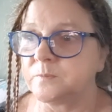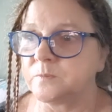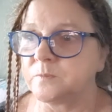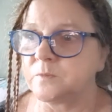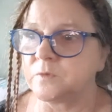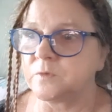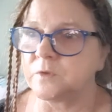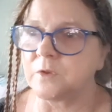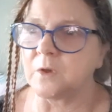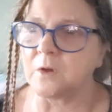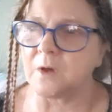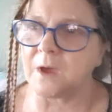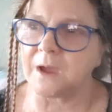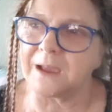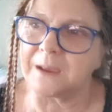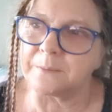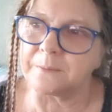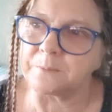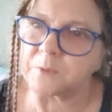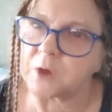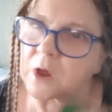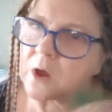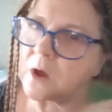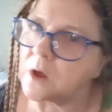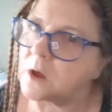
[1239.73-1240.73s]
So I'm
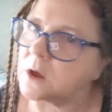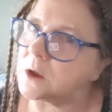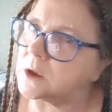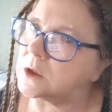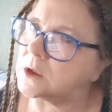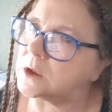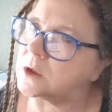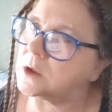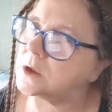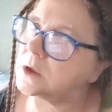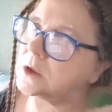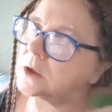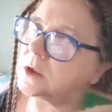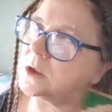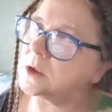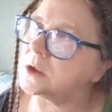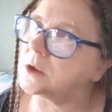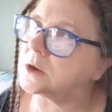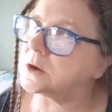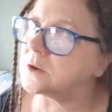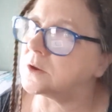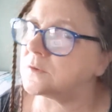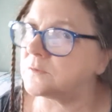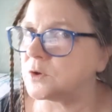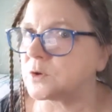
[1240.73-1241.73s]

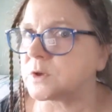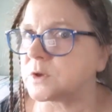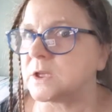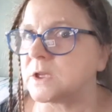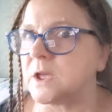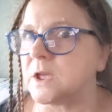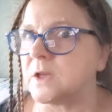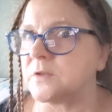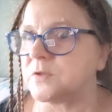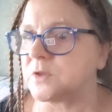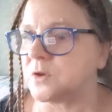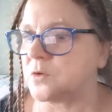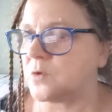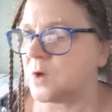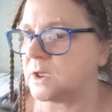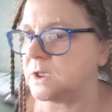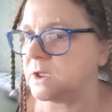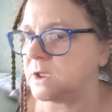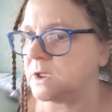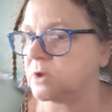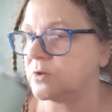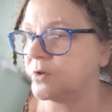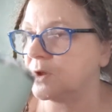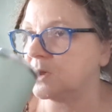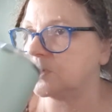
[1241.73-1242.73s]
kind of looking at the grey
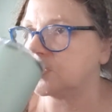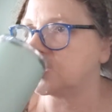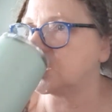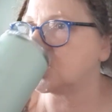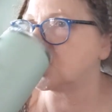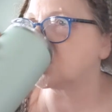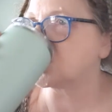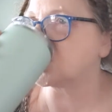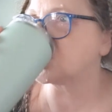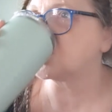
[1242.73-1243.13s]
area there.